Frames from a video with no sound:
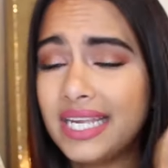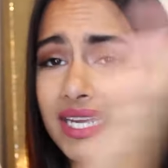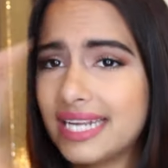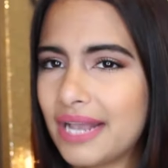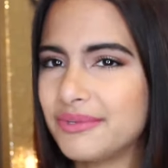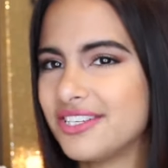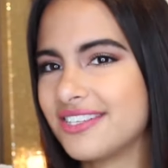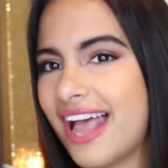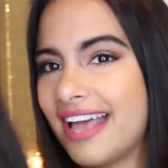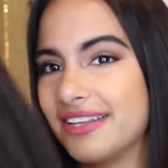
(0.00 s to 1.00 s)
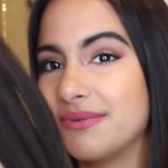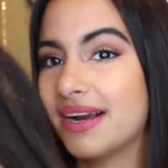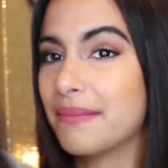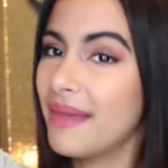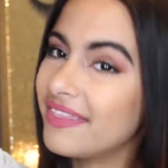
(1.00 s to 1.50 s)
And I would just highly
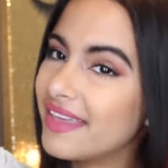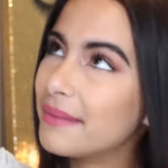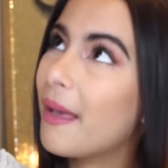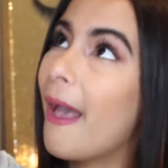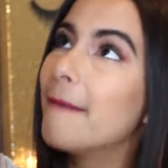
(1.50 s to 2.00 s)
recommend them